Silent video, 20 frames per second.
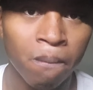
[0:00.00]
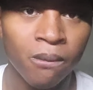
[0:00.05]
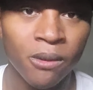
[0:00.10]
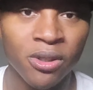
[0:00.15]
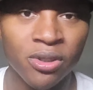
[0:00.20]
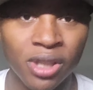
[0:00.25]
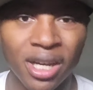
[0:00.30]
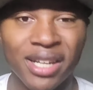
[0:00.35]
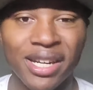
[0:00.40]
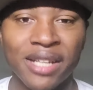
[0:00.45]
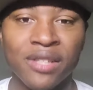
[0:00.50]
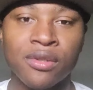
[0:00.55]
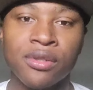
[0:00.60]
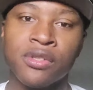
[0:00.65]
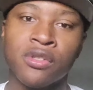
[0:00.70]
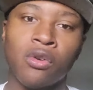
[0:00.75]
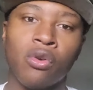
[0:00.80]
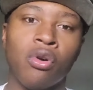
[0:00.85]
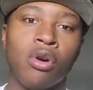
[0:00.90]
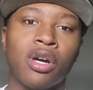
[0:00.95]
It's done. That's
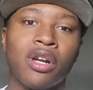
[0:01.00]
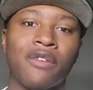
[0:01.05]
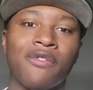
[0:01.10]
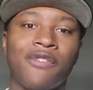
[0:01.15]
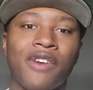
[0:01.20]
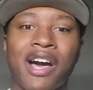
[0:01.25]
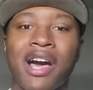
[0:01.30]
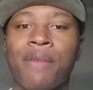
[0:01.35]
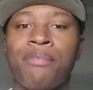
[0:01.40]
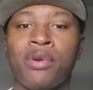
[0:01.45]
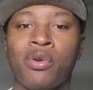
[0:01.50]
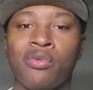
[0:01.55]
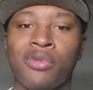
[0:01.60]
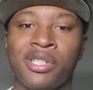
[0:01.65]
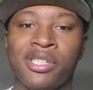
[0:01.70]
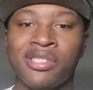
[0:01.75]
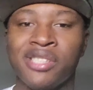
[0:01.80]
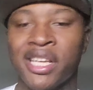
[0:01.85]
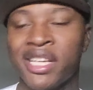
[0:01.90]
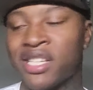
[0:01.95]
what's so hard to find people
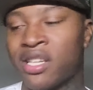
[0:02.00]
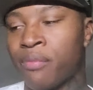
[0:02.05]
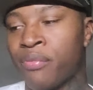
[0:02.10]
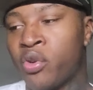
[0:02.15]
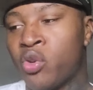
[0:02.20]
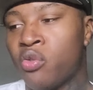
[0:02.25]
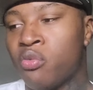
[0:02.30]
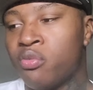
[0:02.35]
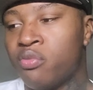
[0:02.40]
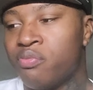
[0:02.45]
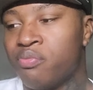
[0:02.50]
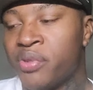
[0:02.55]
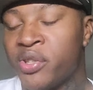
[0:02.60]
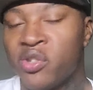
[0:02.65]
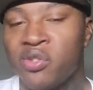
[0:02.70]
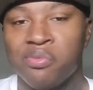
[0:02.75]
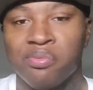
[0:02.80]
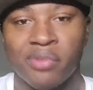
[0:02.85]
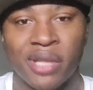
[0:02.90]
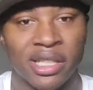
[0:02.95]
these days. If people,
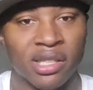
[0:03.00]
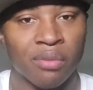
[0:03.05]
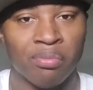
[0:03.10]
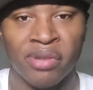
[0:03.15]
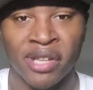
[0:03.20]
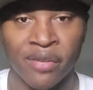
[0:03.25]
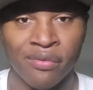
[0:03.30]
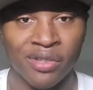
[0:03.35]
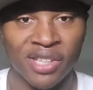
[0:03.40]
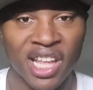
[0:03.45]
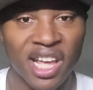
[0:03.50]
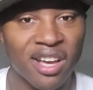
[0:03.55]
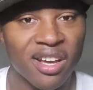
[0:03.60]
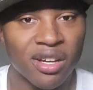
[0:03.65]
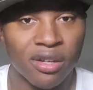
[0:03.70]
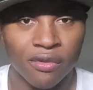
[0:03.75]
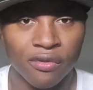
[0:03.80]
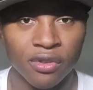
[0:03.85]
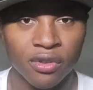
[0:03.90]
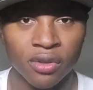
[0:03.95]
people have to play with
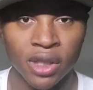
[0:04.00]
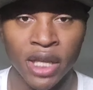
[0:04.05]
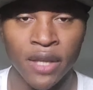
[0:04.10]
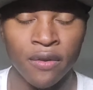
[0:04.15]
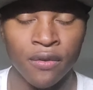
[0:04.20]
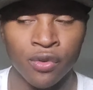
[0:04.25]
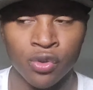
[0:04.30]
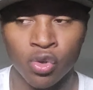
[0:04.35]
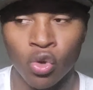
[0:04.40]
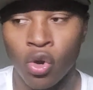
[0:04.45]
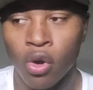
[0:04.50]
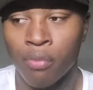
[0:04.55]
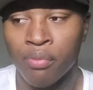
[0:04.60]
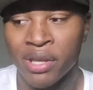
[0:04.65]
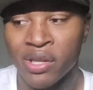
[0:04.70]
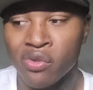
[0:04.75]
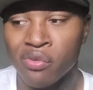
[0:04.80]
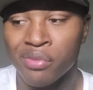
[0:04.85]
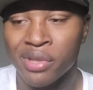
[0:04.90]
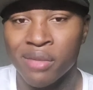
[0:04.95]
love. Like if you wanna
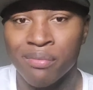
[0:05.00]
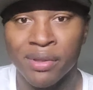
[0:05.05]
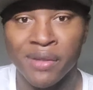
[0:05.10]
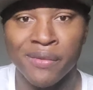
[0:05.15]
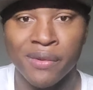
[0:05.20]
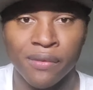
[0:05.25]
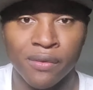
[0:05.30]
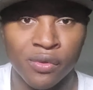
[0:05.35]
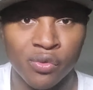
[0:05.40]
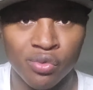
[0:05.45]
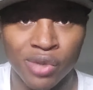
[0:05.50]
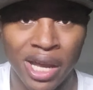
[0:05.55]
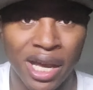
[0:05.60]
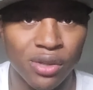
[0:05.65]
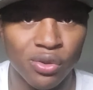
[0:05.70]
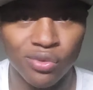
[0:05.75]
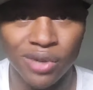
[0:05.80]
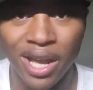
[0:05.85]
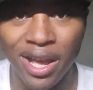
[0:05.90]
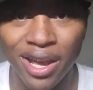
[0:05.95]
be with me, be with me. If not,
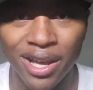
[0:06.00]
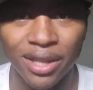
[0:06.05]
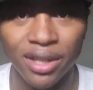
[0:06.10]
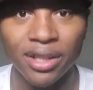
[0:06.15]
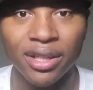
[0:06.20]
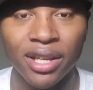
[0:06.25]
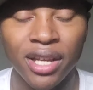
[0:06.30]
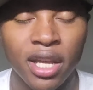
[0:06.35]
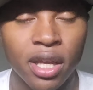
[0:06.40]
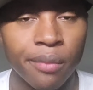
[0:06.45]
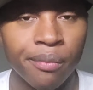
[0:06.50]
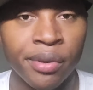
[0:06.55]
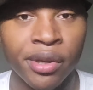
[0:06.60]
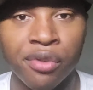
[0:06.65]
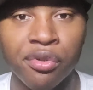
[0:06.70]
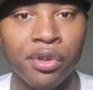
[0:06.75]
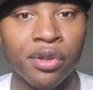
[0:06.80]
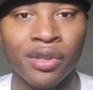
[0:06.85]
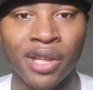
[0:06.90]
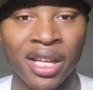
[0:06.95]
you're not.
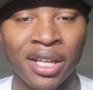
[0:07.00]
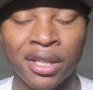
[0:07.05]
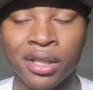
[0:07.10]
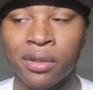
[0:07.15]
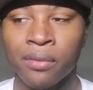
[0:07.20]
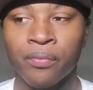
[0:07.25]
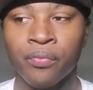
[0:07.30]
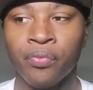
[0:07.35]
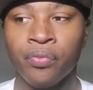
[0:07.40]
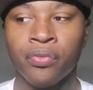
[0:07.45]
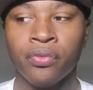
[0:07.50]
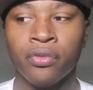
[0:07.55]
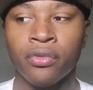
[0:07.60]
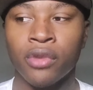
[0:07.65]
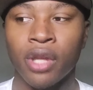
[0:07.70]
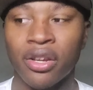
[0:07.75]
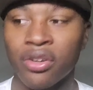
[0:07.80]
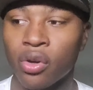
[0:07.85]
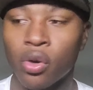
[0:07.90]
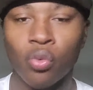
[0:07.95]
Period. Like
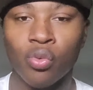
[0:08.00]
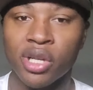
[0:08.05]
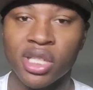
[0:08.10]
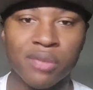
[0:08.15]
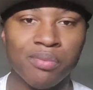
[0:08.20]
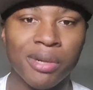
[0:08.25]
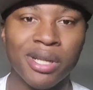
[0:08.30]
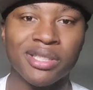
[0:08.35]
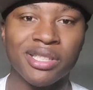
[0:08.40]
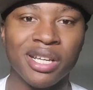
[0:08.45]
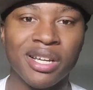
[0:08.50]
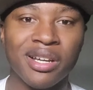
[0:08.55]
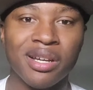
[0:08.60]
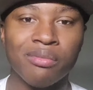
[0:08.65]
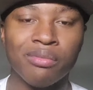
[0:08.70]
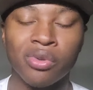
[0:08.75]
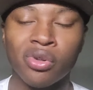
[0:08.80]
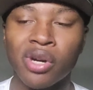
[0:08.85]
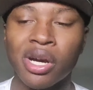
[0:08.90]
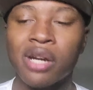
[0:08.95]
you know, don't waste my time,
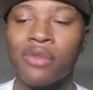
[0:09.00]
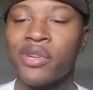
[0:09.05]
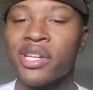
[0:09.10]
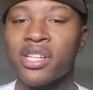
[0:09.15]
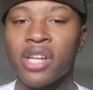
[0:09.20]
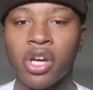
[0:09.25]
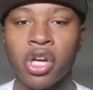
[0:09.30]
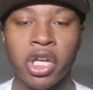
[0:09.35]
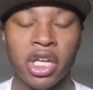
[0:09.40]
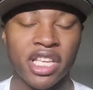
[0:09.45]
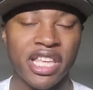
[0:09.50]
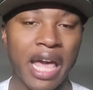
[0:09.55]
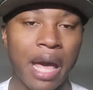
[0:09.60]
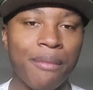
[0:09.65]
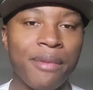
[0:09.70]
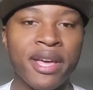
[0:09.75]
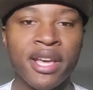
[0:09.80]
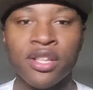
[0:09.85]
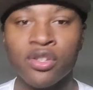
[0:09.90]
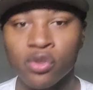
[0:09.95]
bro. I ain't yeah,
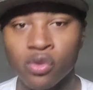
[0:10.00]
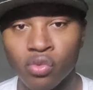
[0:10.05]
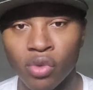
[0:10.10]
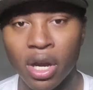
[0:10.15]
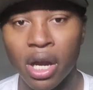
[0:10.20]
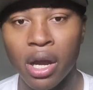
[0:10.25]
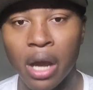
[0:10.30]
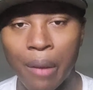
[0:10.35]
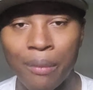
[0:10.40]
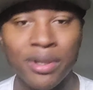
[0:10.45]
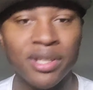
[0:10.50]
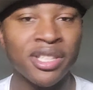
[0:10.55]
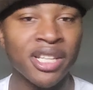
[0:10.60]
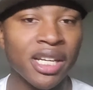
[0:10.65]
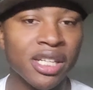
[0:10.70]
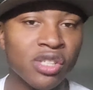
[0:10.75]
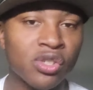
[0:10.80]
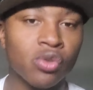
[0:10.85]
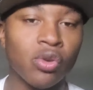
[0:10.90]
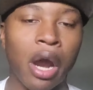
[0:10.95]
I'ma hit you up, I'ma
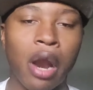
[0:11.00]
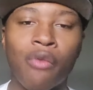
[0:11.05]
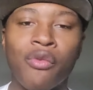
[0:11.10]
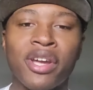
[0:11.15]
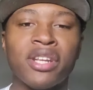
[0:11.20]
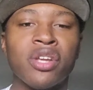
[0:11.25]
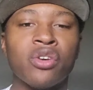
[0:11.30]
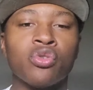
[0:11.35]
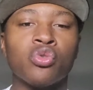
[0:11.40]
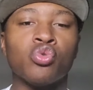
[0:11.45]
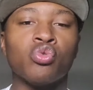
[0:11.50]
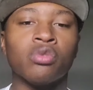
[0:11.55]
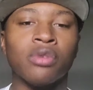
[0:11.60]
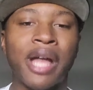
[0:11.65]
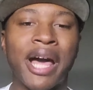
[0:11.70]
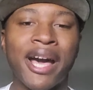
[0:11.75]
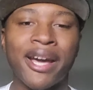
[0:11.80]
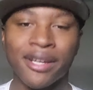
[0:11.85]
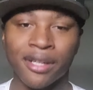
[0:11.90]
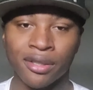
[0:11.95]
text you, I already know you
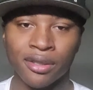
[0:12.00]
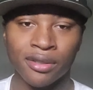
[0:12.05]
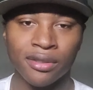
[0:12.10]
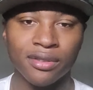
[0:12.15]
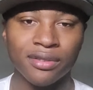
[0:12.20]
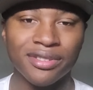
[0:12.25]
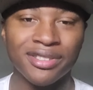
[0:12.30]
lying.